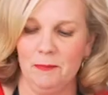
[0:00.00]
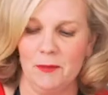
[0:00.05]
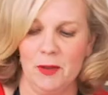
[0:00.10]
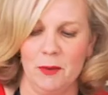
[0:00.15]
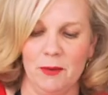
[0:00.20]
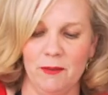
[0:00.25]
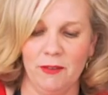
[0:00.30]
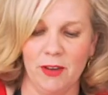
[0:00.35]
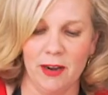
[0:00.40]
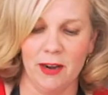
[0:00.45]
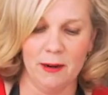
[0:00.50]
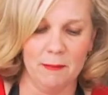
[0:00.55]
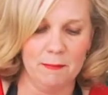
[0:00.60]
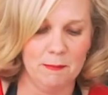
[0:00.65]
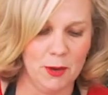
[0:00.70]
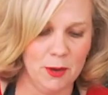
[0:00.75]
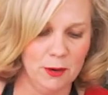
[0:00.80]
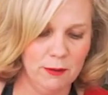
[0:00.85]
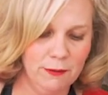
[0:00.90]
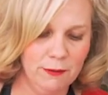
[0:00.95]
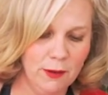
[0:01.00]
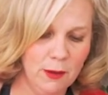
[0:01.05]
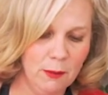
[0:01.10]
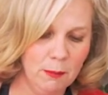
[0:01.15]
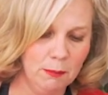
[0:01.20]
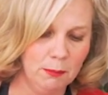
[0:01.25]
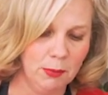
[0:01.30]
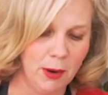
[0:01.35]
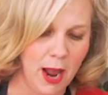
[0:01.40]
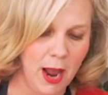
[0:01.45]
We've got our beautiful
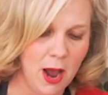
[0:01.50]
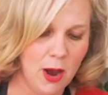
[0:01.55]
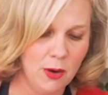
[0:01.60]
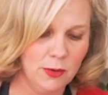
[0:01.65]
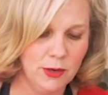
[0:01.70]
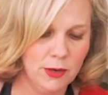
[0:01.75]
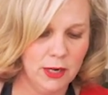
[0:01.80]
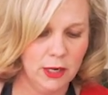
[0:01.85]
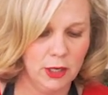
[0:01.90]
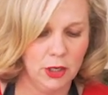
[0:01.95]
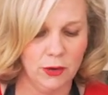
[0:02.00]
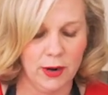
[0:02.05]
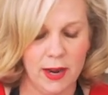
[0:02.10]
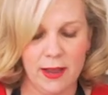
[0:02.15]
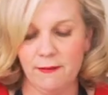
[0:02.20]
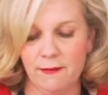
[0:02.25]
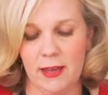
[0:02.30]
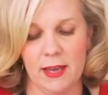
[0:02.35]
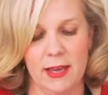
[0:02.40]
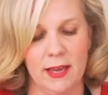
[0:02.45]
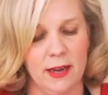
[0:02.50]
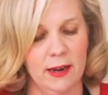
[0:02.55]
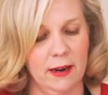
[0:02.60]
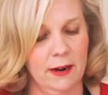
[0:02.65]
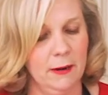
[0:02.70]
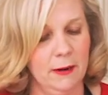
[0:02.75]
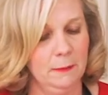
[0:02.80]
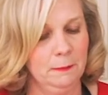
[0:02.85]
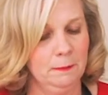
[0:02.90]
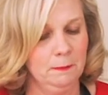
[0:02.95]
brown gravy
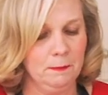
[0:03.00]
here.